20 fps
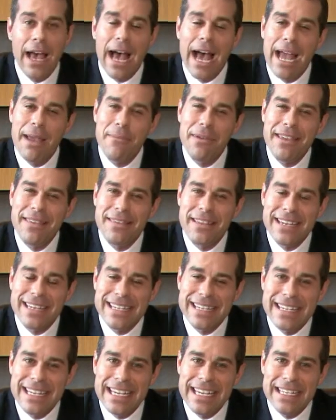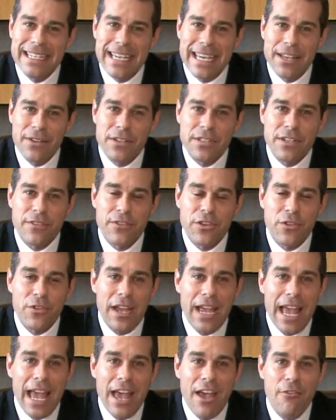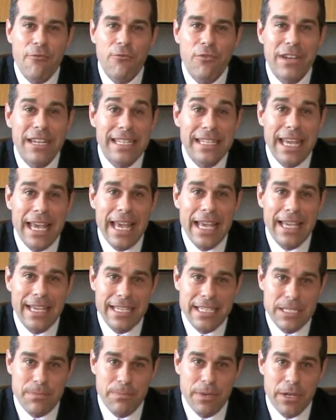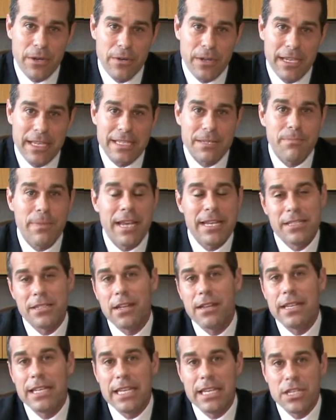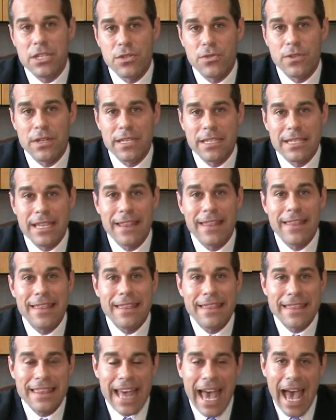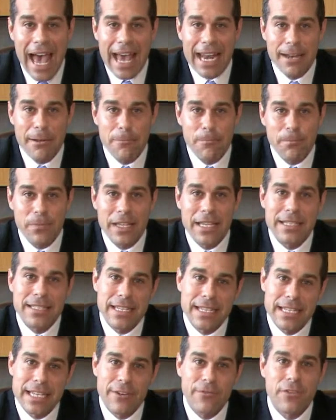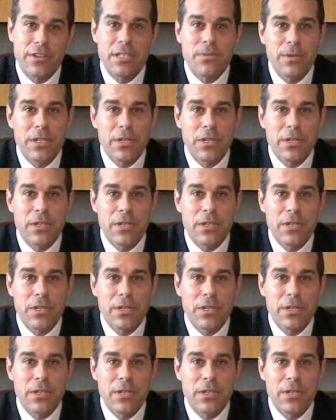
I mean the details of your everyday experience based on the injuries, and that is the difference